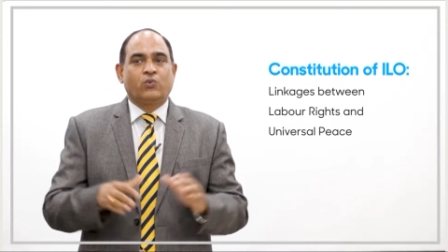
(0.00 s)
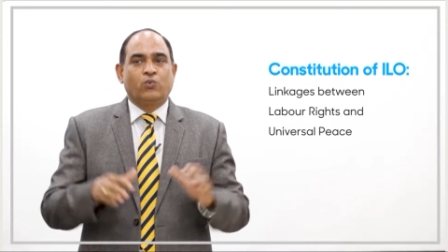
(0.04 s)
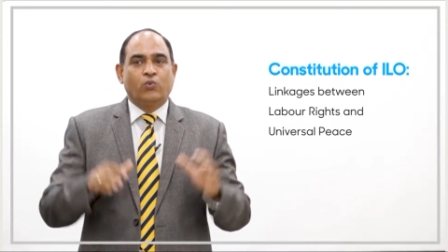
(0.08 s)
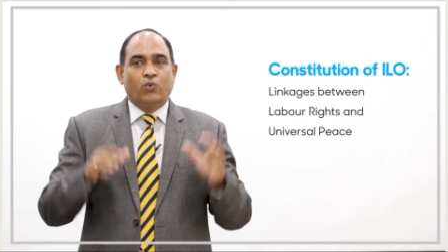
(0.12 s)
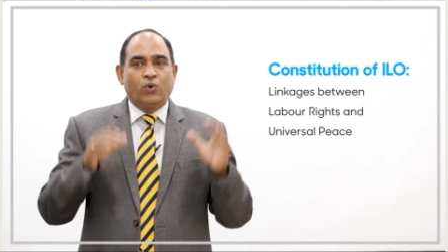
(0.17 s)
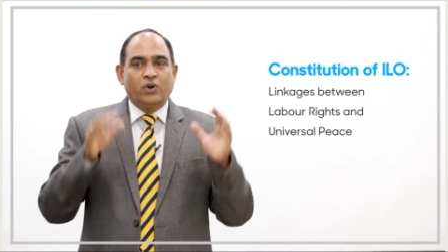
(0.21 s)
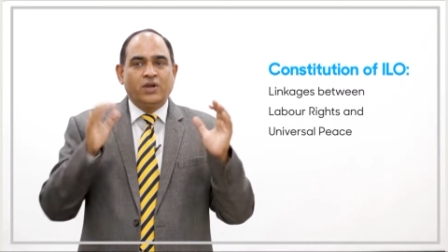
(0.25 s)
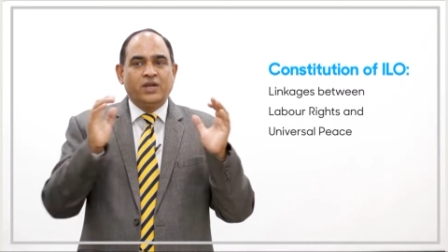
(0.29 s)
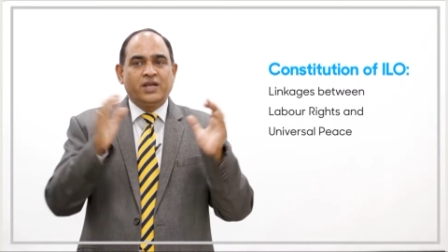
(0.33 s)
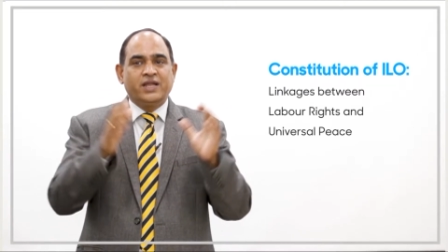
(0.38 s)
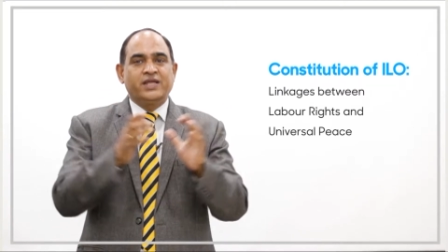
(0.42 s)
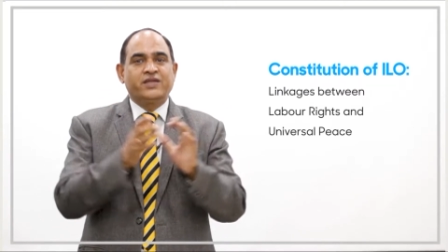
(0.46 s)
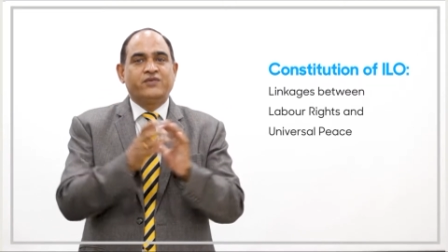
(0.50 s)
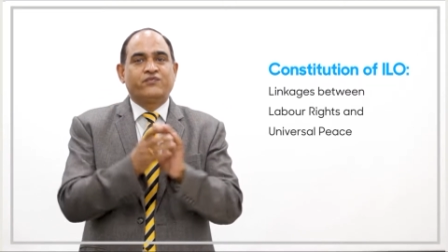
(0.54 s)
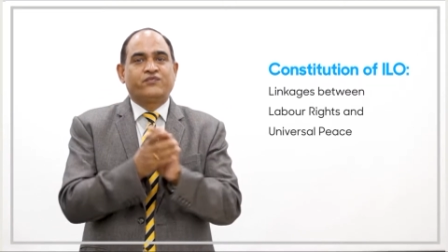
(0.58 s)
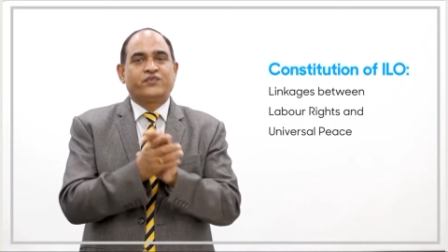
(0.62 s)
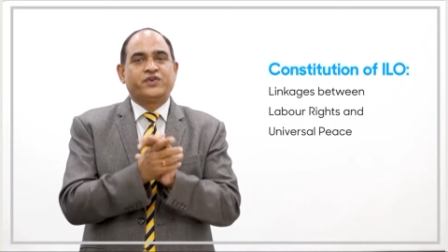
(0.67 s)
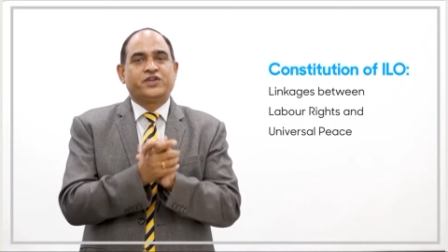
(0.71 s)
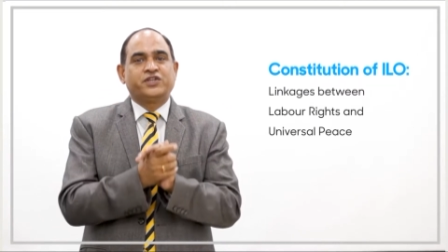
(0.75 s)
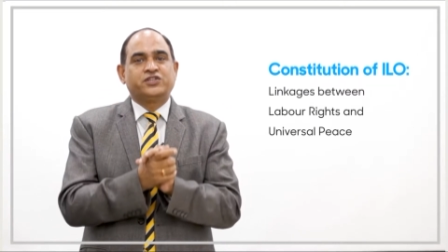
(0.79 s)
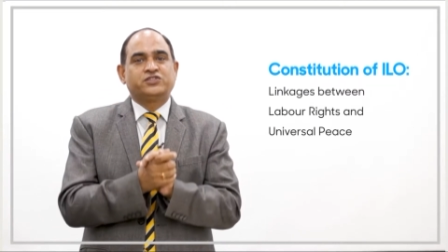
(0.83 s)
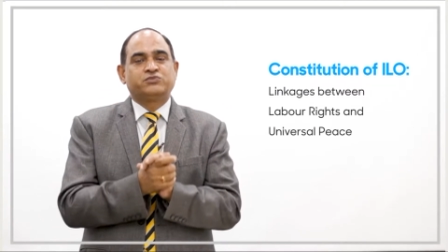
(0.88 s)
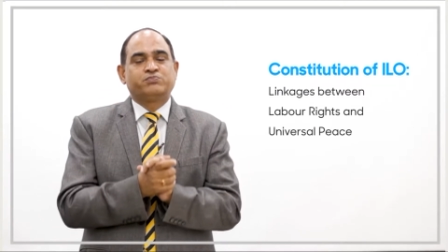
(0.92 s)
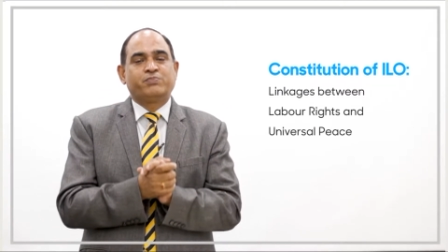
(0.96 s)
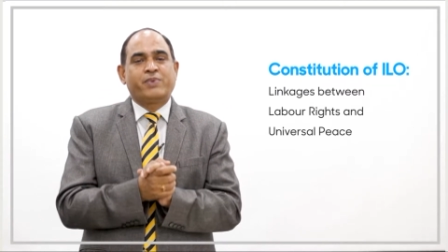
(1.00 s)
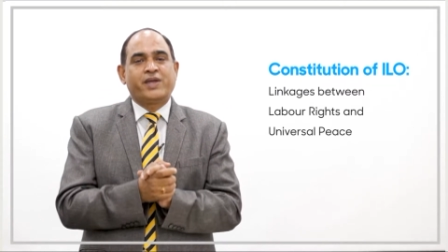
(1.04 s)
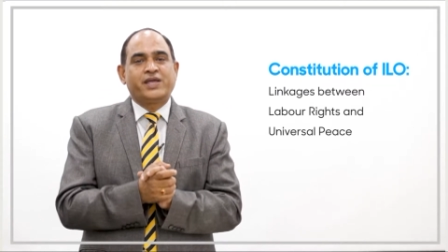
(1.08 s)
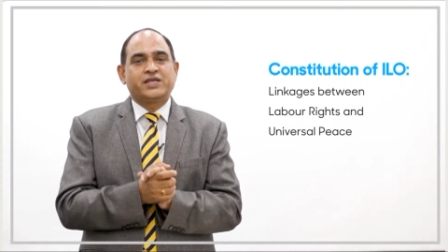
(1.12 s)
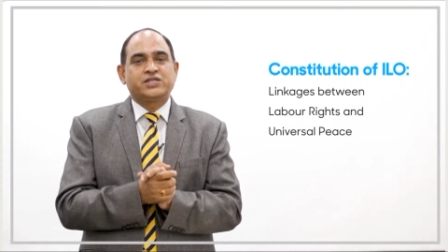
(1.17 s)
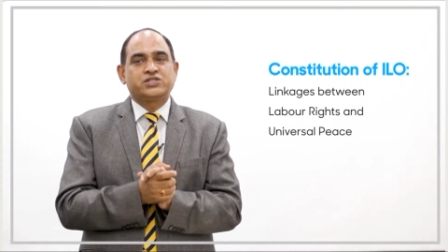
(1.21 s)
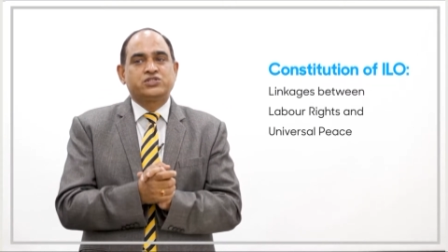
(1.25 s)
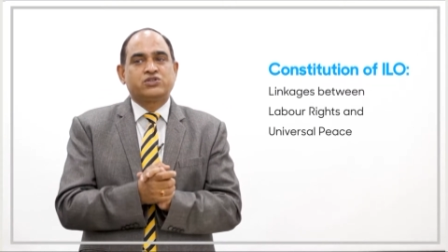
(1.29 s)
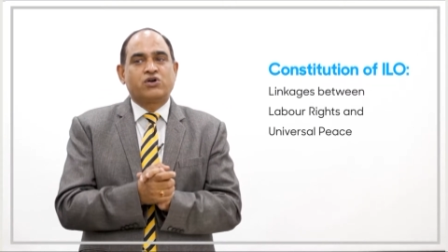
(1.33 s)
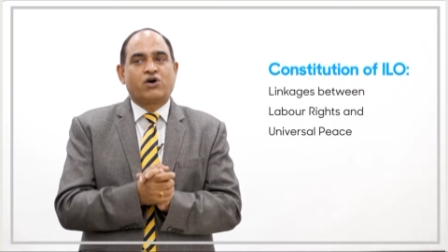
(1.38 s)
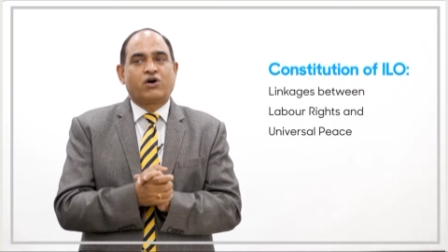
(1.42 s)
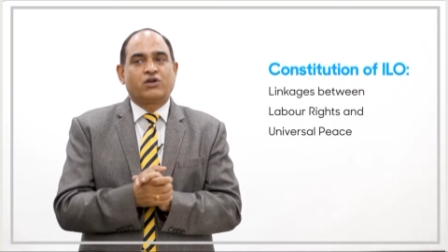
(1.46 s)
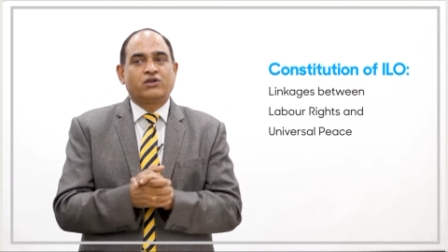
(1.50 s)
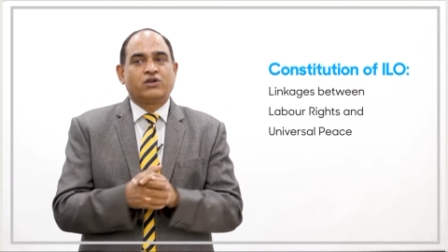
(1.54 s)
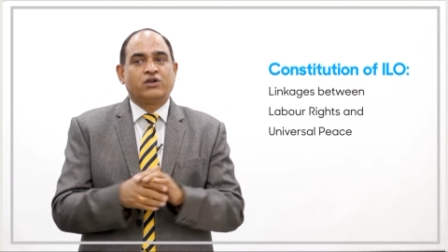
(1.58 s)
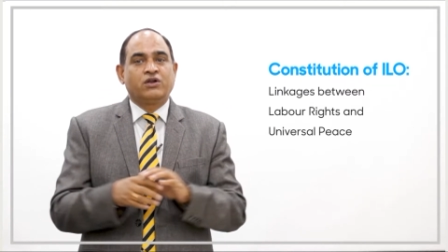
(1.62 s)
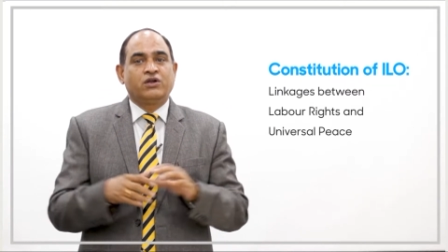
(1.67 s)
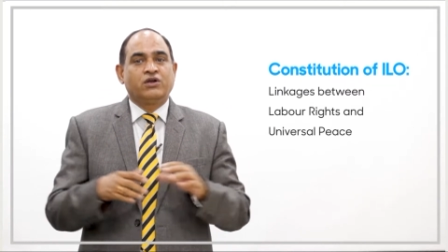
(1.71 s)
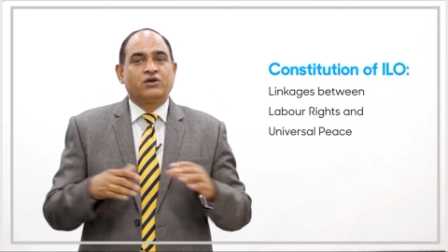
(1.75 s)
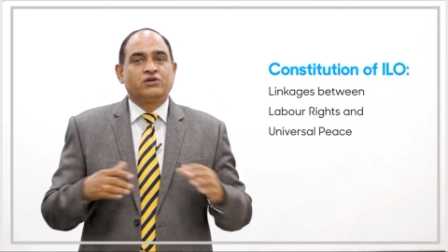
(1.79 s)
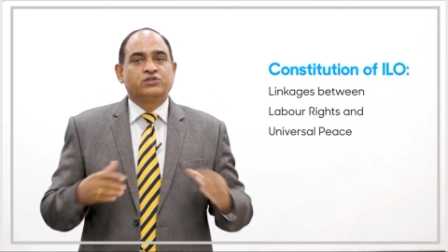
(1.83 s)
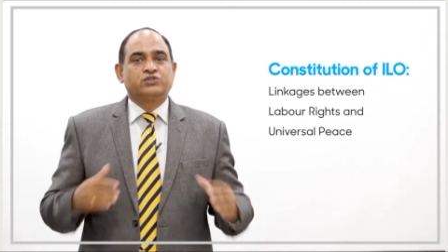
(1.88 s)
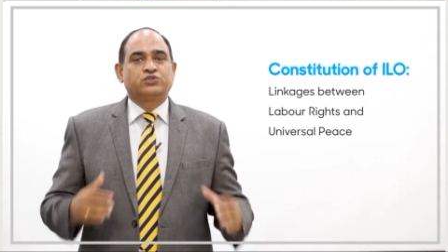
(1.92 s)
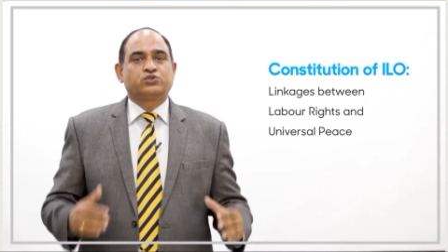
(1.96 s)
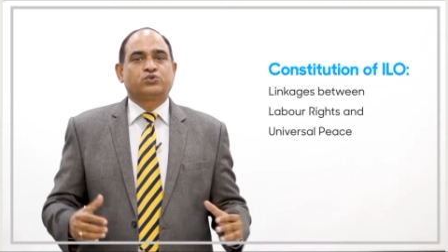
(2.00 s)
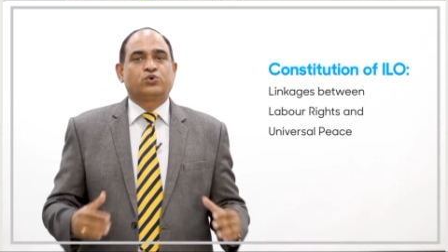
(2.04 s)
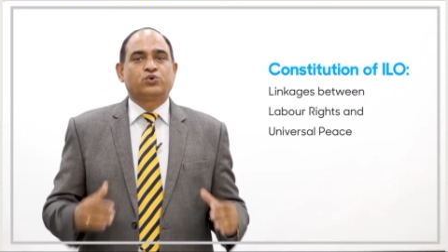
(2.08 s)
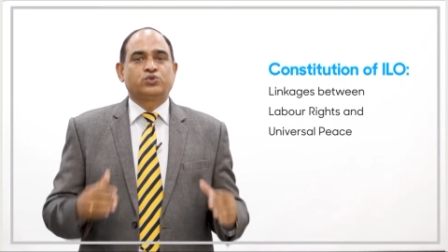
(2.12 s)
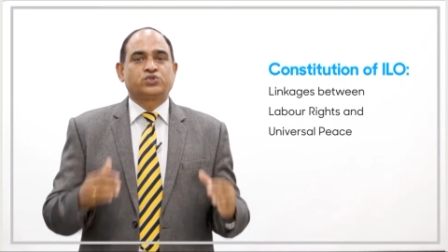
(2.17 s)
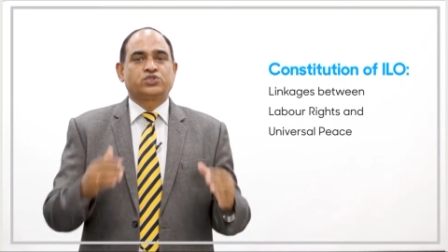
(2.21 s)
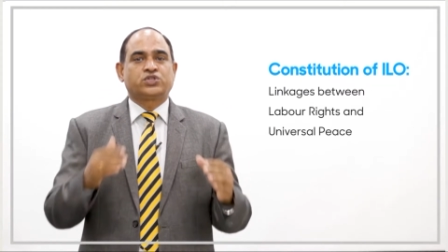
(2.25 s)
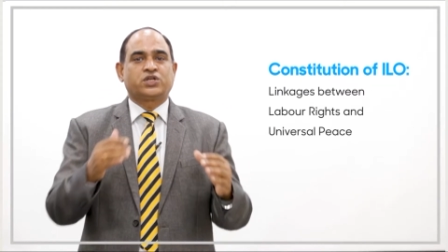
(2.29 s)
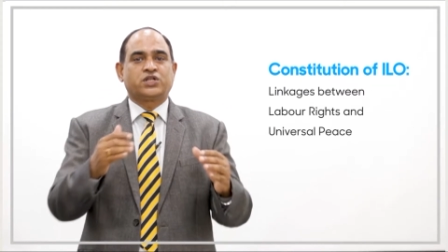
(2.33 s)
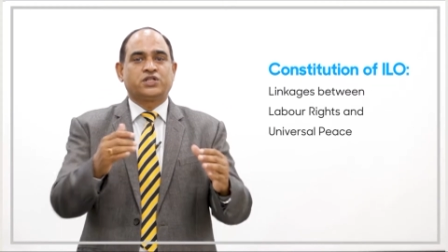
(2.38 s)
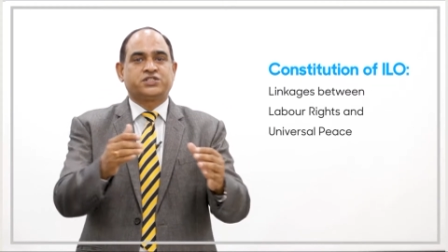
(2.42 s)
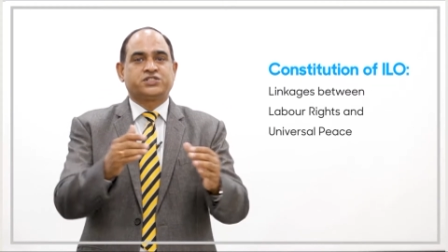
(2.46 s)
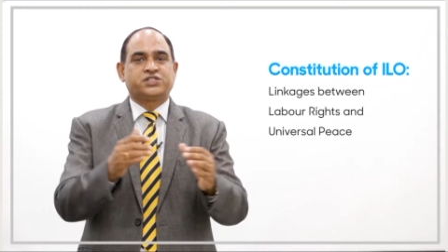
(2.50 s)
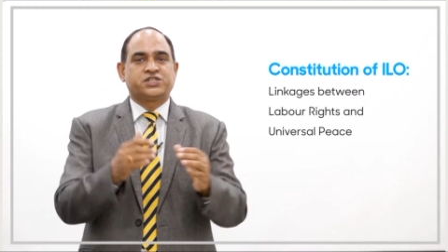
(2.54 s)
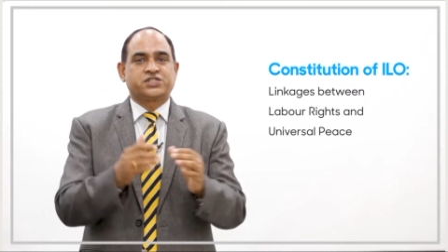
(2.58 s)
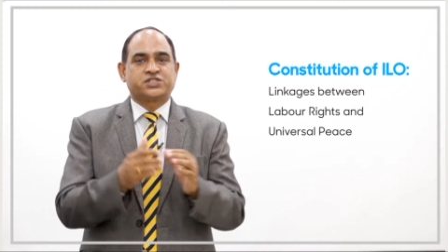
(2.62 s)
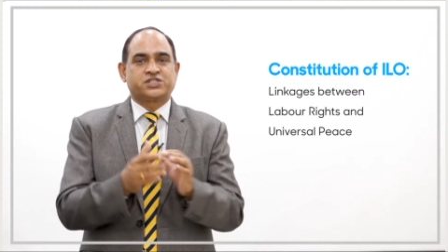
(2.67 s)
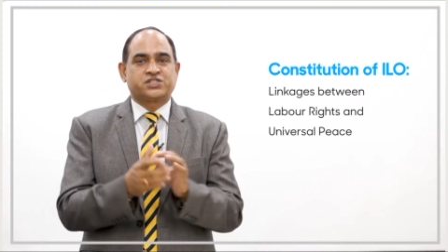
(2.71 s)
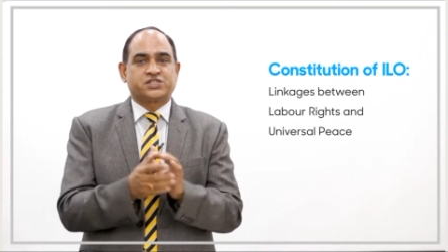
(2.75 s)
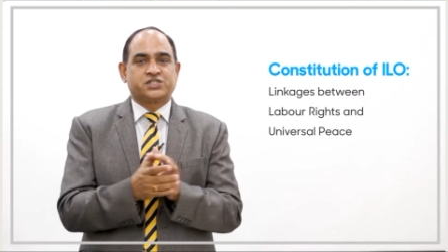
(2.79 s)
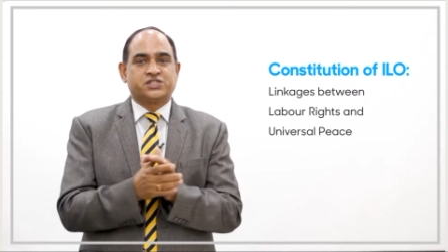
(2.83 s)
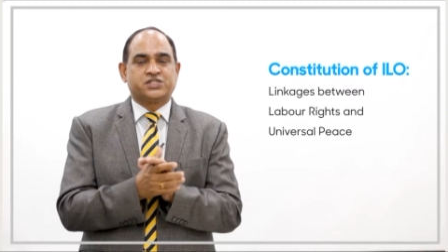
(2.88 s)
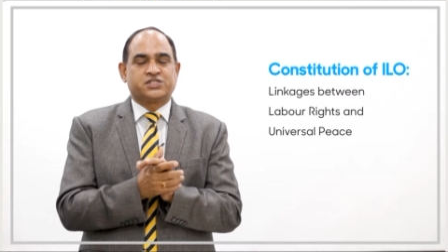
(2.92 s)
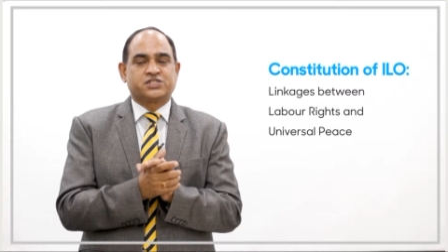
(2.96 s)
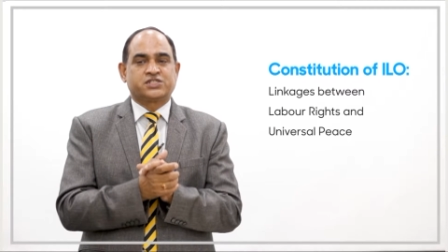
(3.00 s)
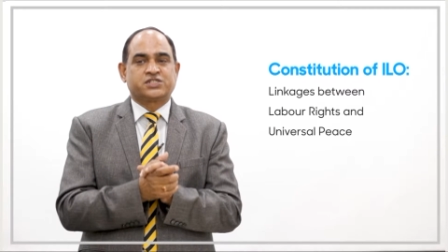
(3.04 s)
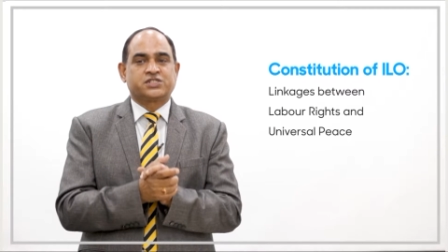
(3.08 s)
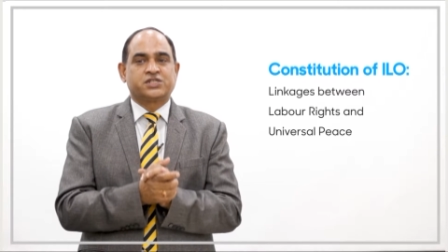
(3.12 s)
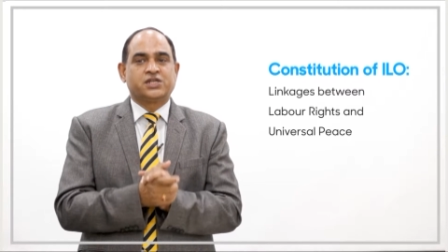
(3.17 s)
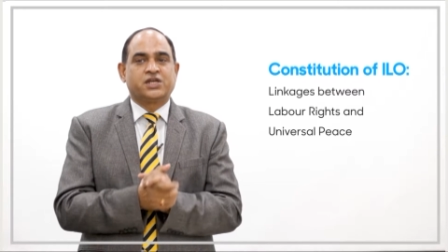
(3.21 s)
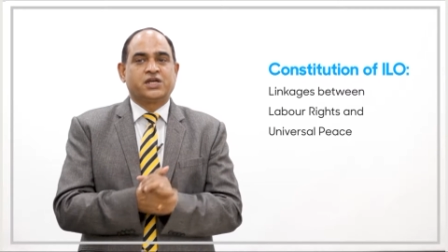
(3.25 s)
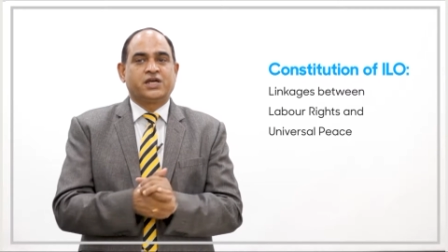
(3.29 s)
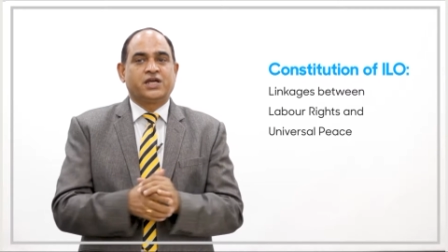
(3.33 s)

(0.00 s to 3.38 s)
only if it is based on social justice.